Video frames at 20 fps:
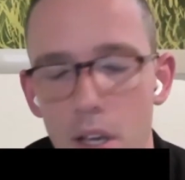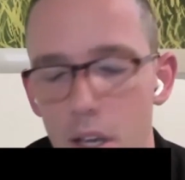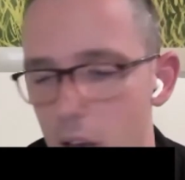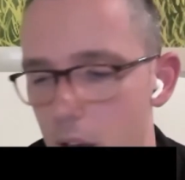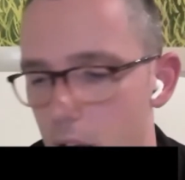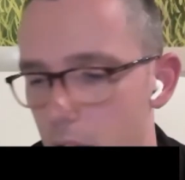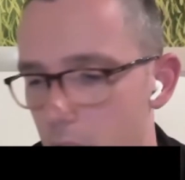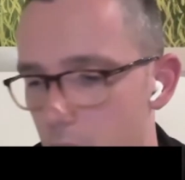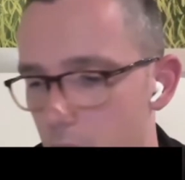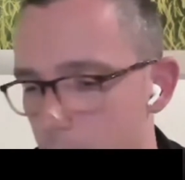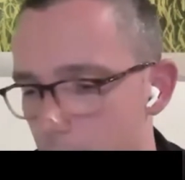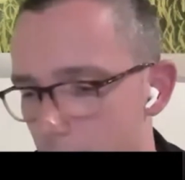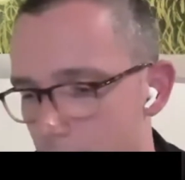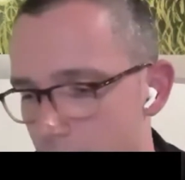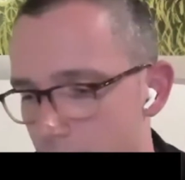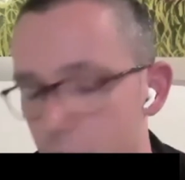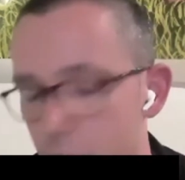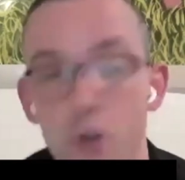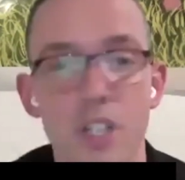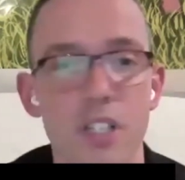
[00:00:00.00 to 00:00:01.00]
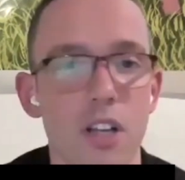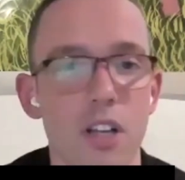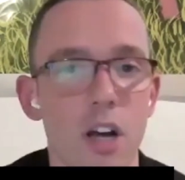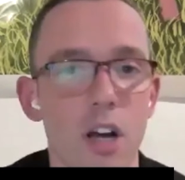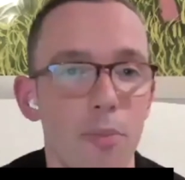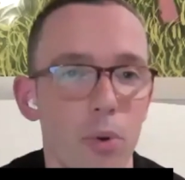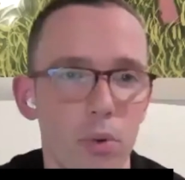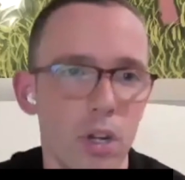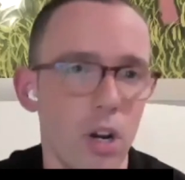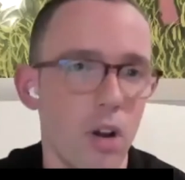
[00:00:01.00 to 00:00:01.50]
And for
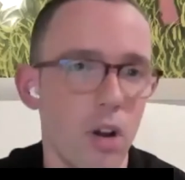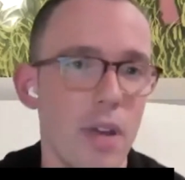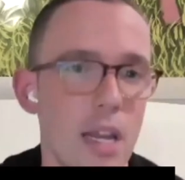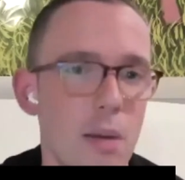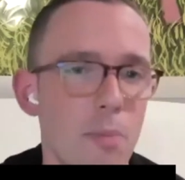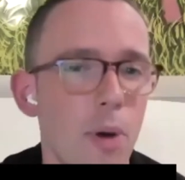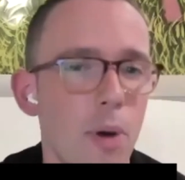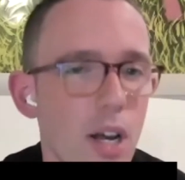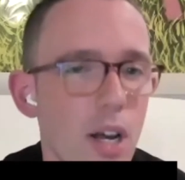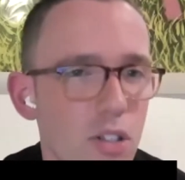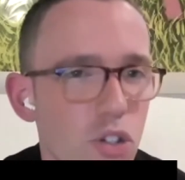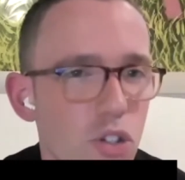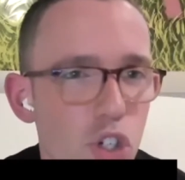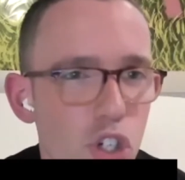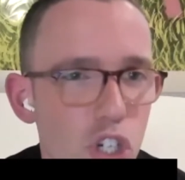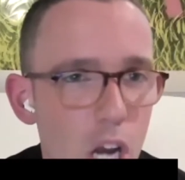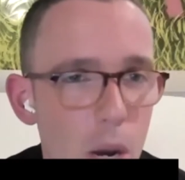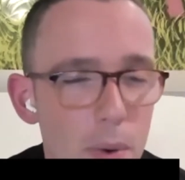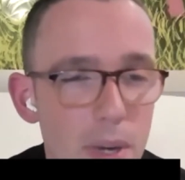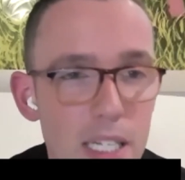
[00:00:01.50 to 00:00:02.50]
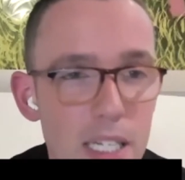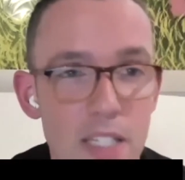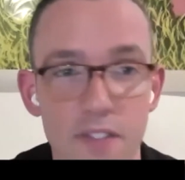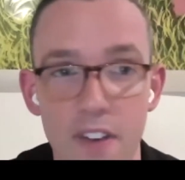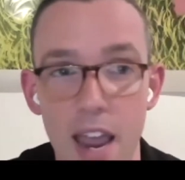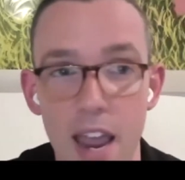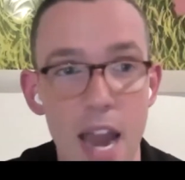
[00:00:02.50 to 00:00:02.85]
example, in-person showings for